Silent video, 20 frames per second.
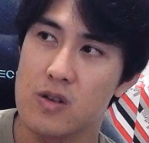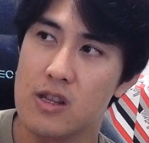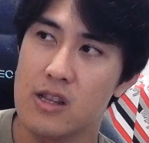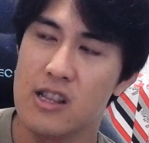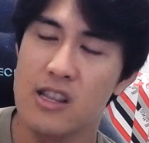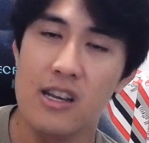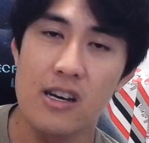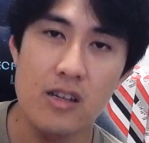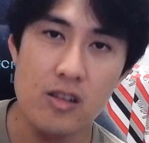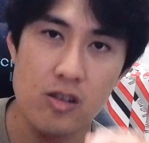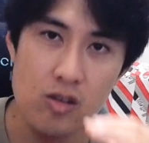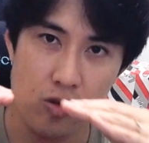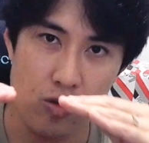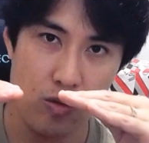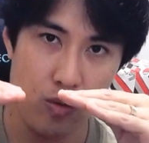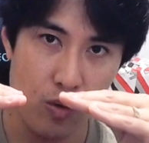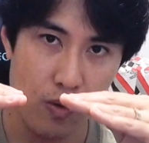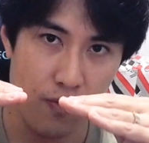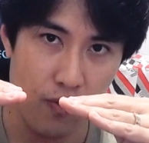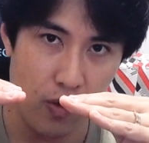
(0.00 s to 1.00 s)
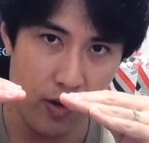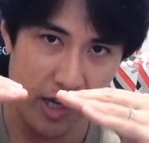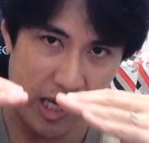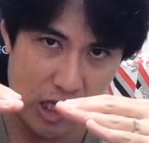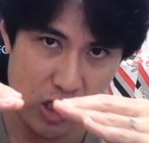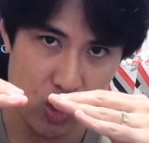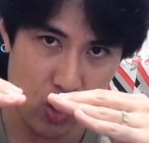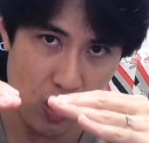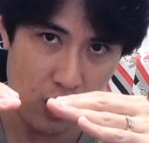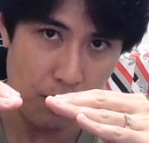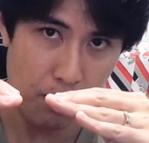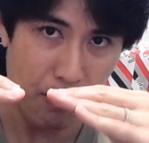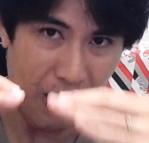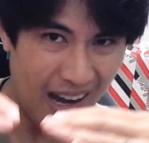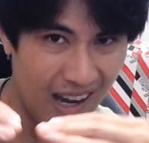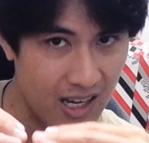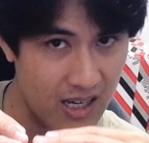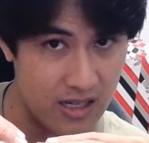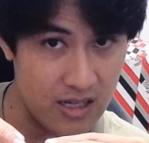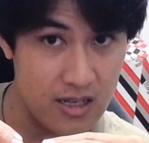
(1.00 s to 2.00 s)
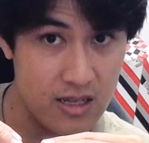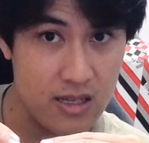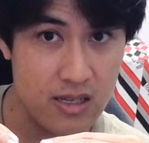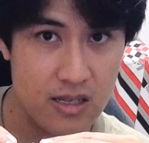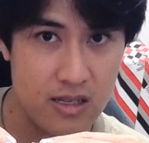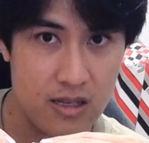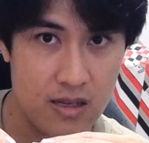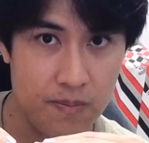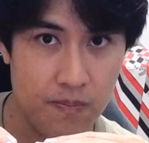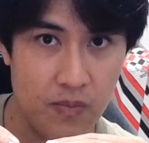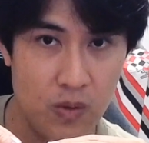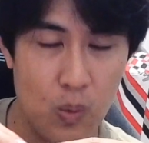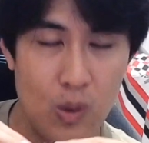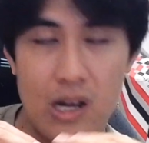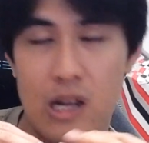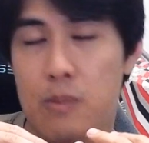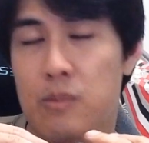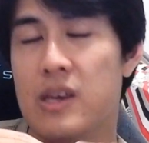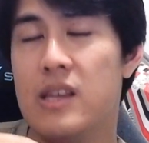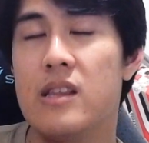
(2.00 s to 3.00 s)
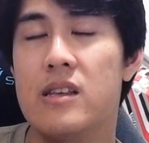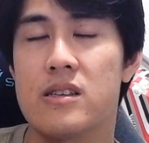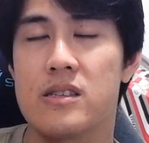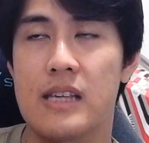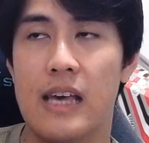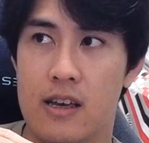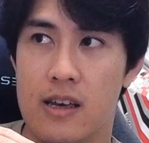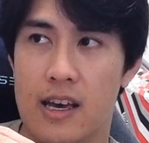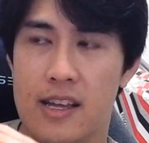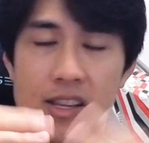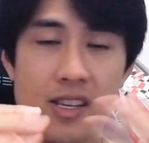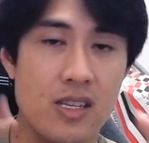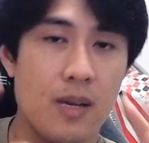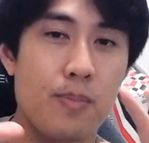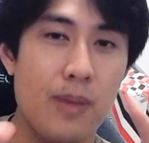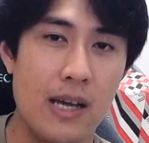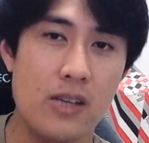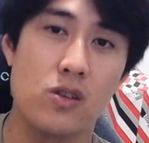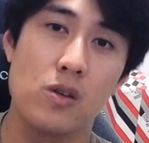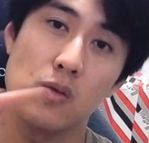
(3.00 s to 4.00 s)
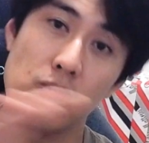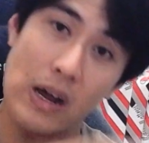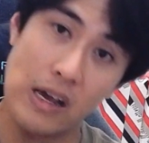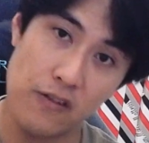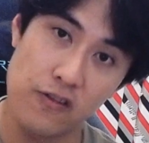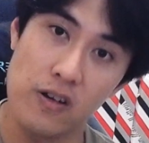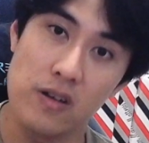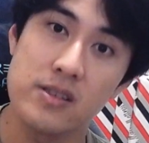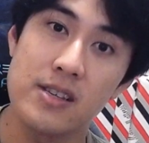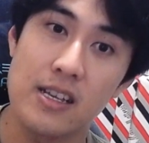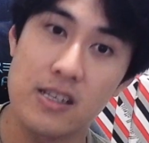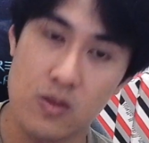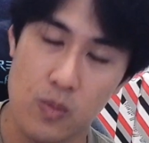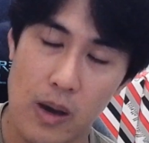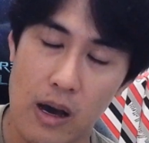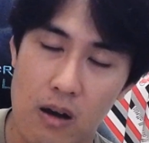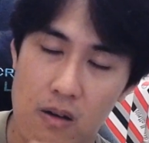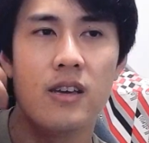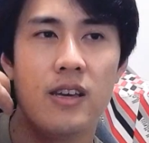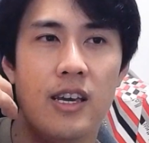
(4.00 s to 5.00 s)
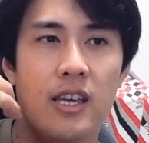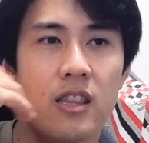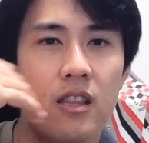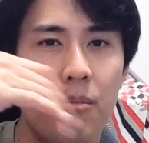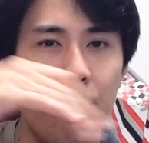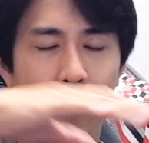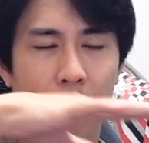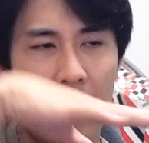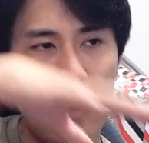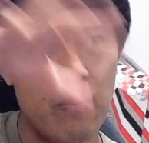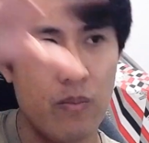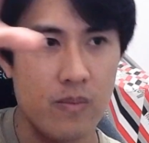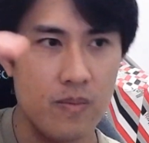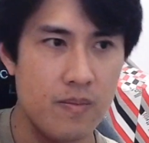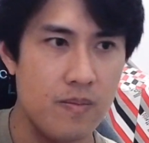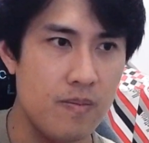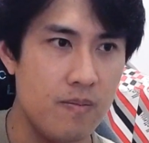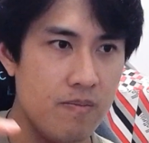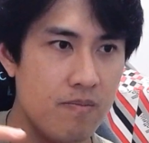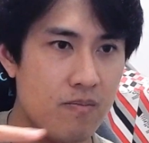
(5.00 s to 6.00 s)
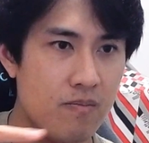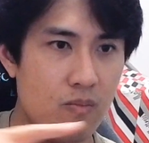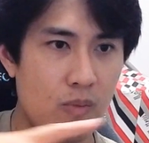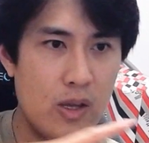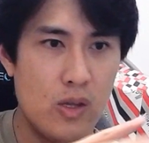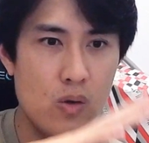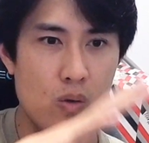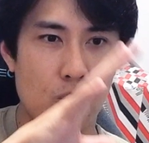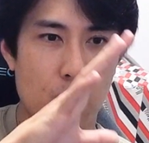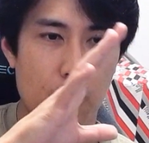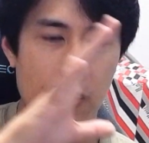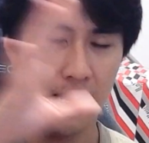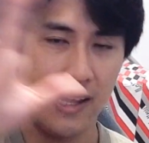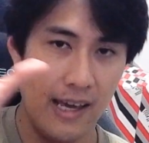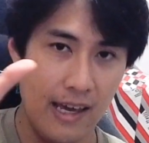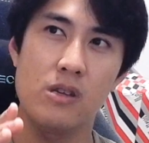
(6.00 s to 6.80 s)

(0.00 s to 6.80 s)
Learn to look for headshot markers. What I mean is that, and this applies to rifles as well, in the map, when you play,